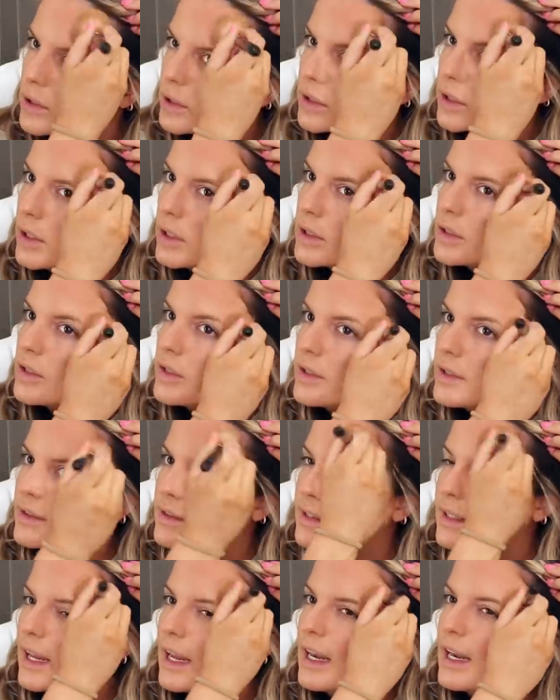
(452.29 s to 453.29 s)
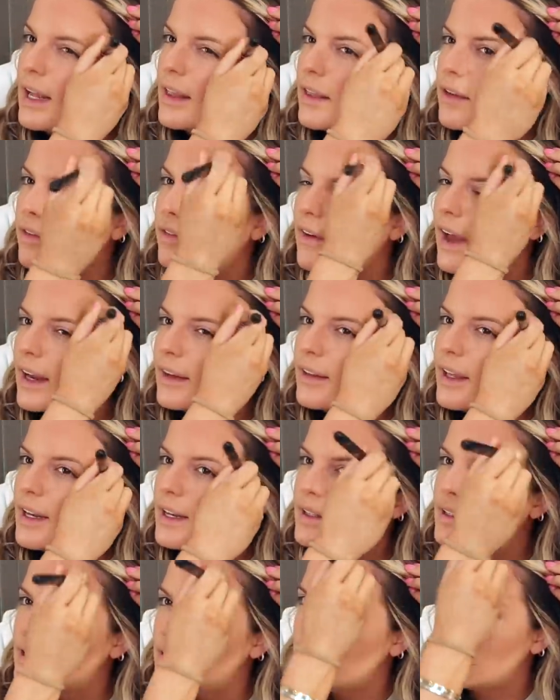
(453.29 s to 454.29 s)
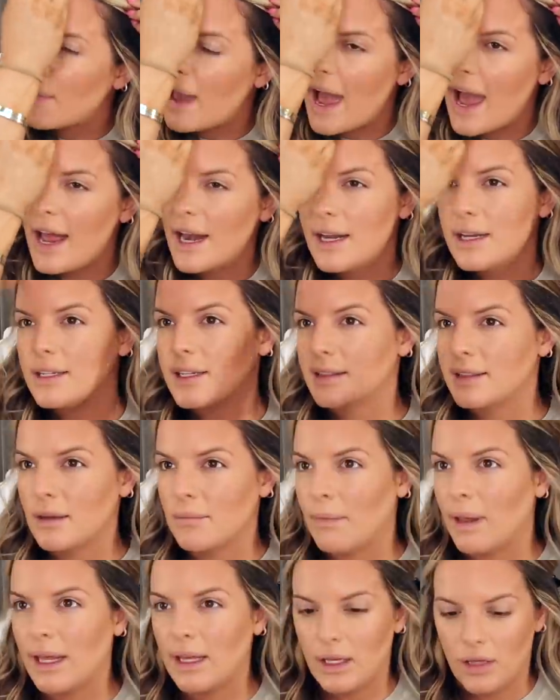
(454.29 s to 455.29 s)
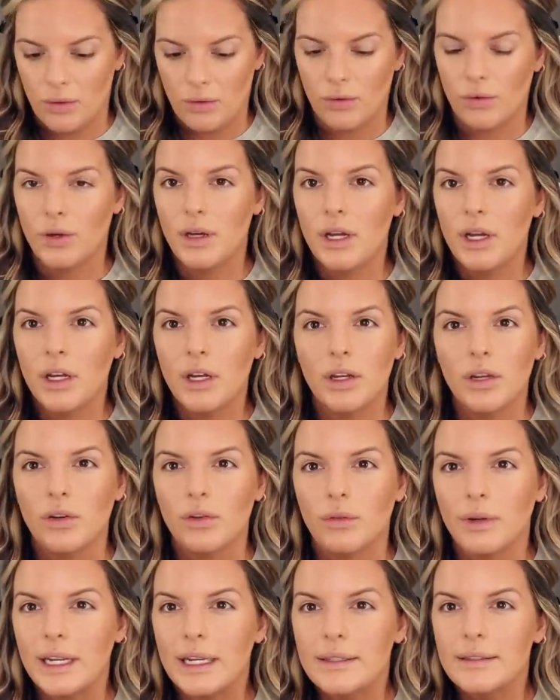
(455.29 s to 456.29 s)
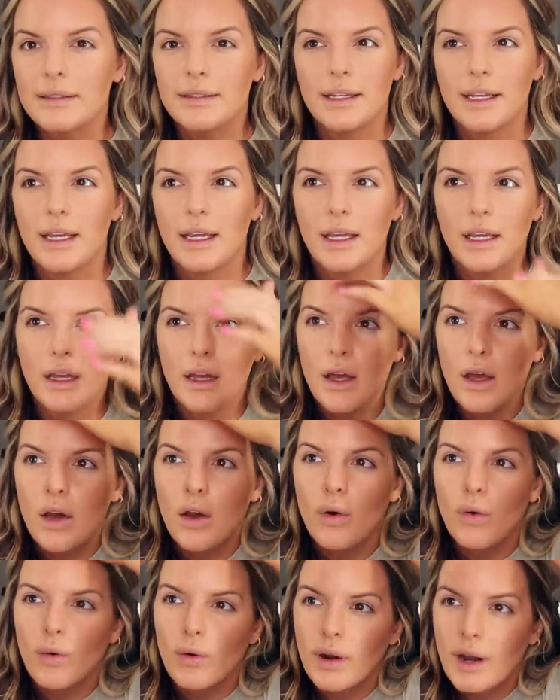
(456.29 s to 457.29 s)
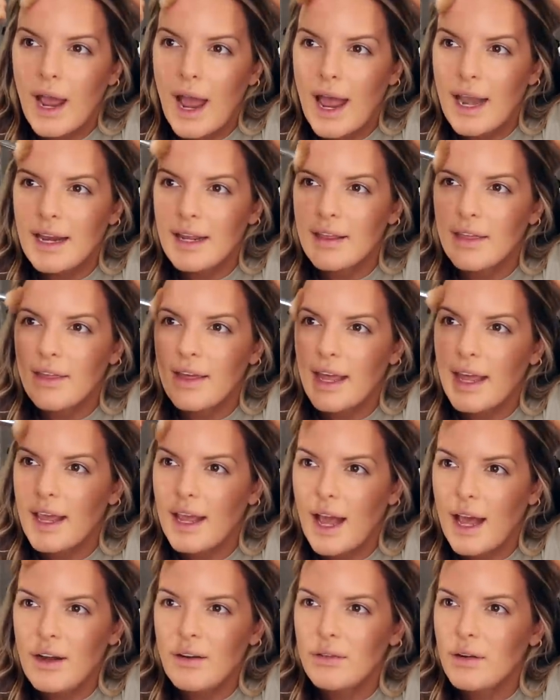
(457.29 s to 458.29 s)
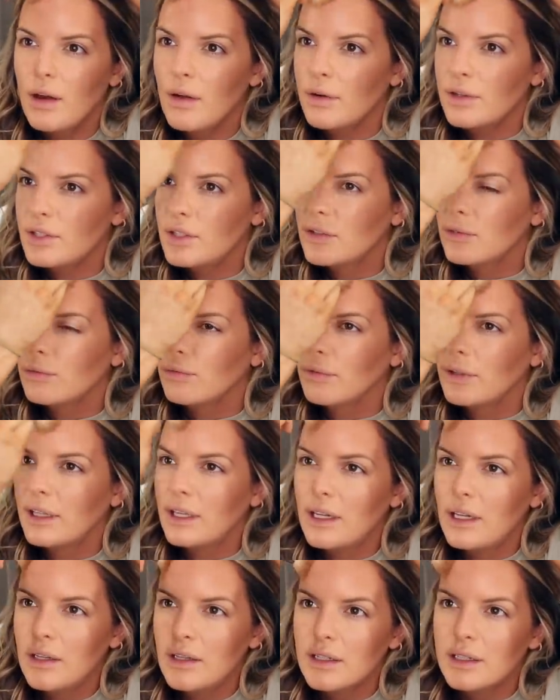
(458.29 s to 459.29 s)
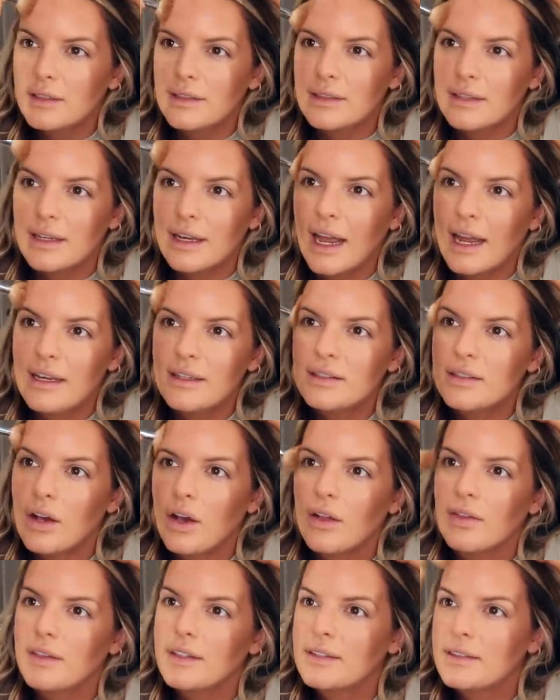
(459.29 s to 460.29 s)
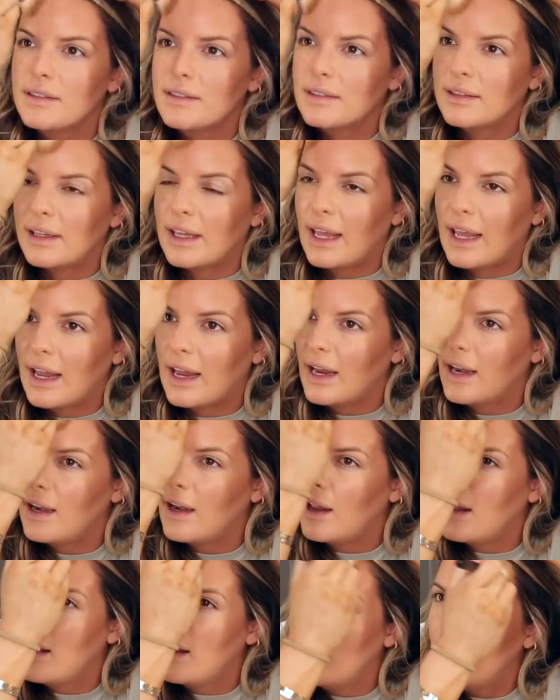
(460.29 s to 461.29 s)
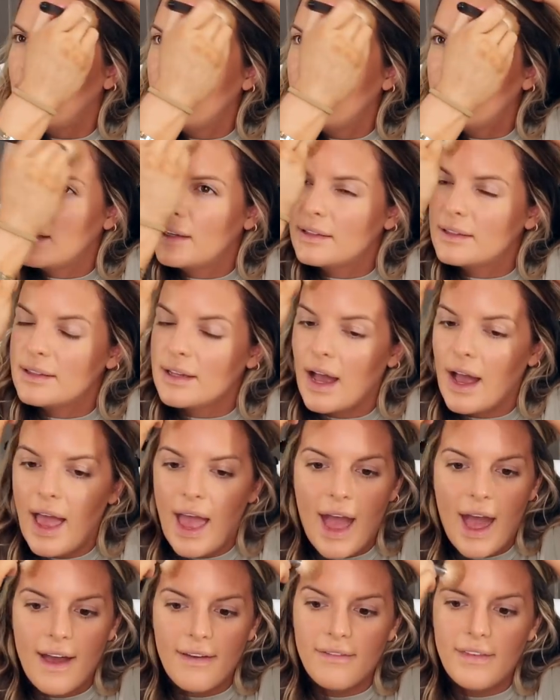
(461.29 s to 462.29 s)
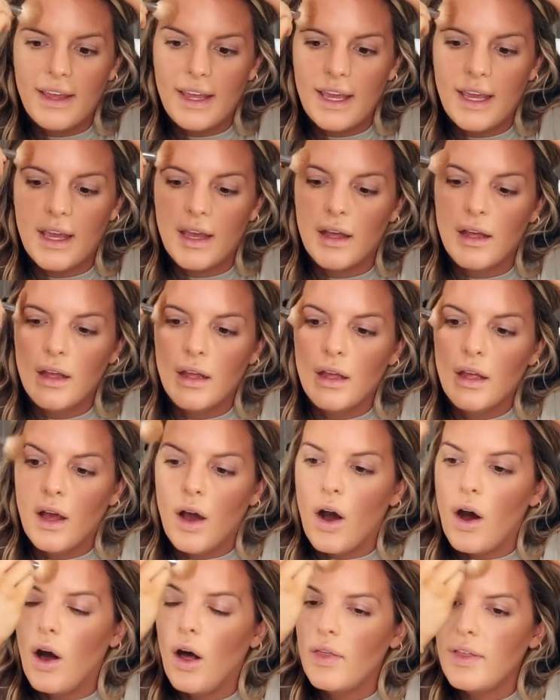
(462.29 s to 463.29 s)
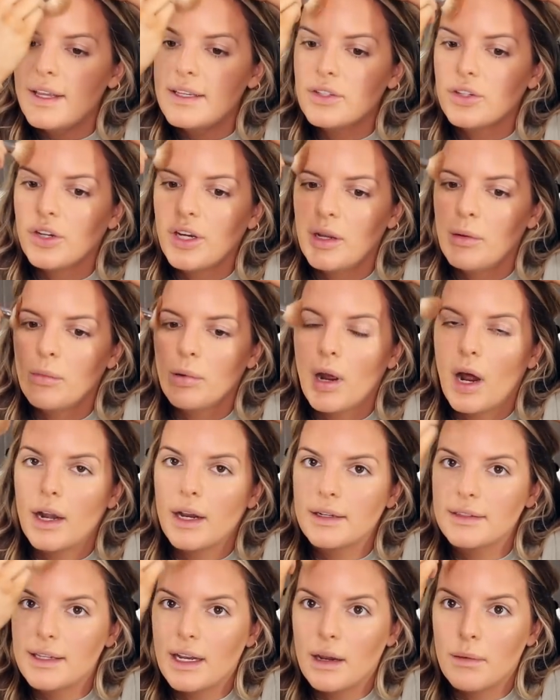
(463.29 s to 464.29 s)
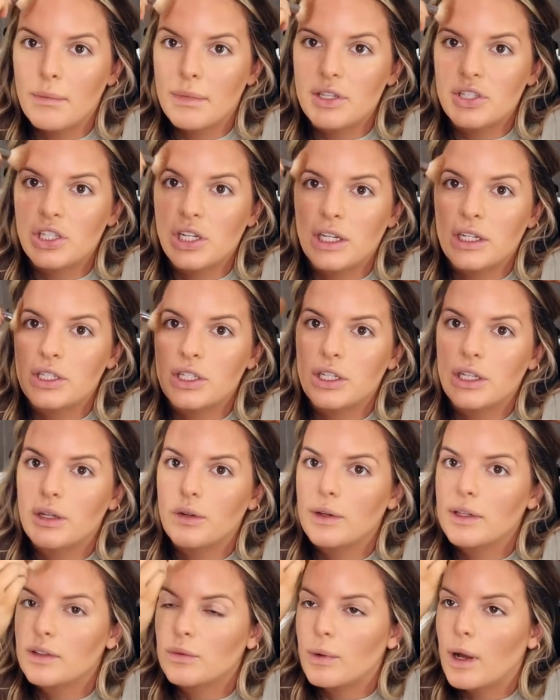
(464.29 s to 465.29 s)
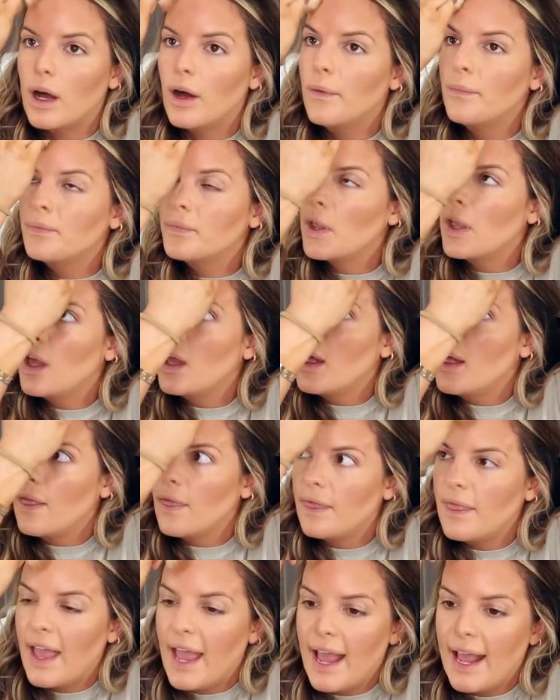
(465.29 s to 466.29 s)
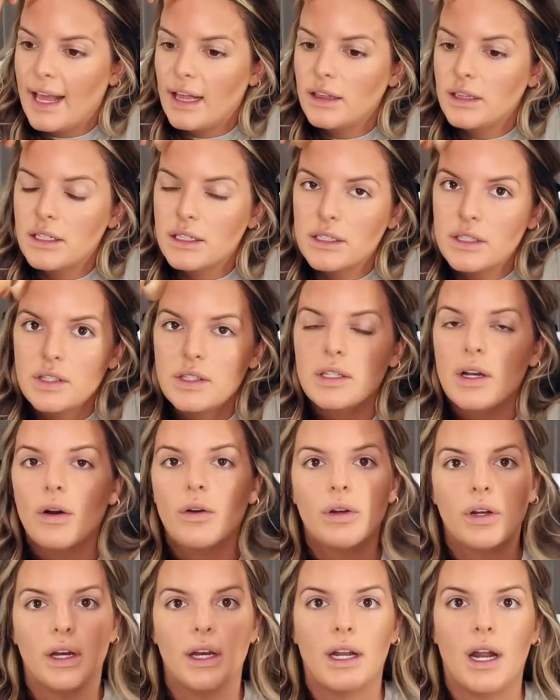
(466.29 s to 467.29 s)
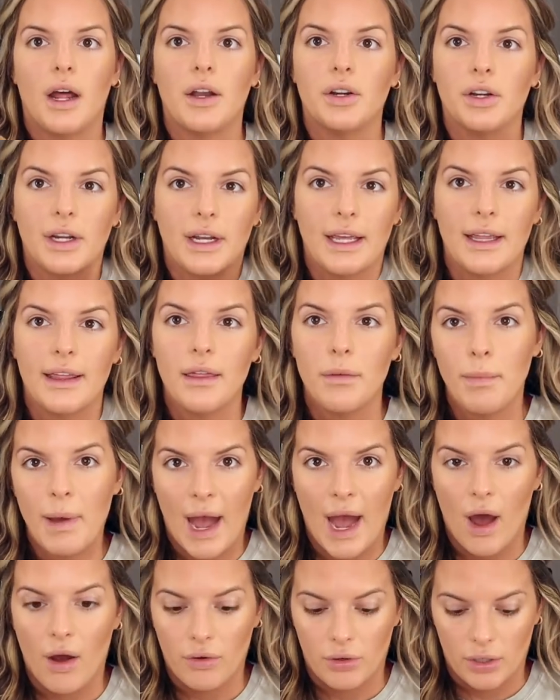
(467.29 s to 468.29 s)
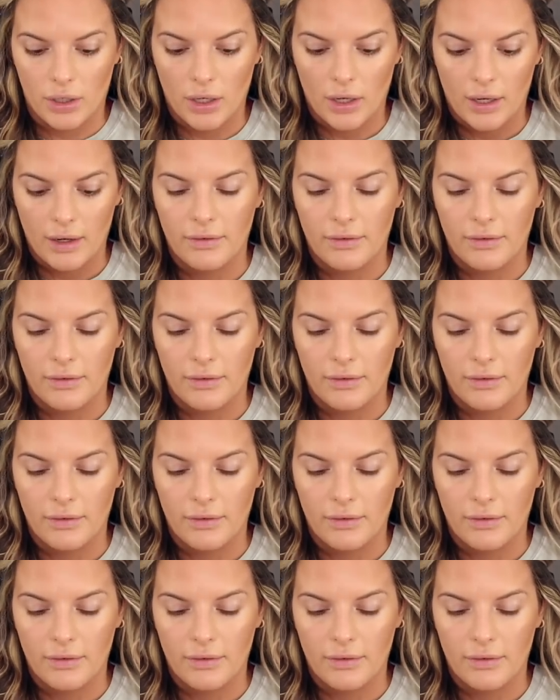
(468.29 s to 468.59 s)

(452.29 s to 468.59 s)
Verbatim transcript: look to the skin and the fact that it's matte it doesn't make you greasy or anything I don't know it just really looks nice on the skin it's not heavy all these cream products that I'm mentioning to you as well they look so good underneath powder.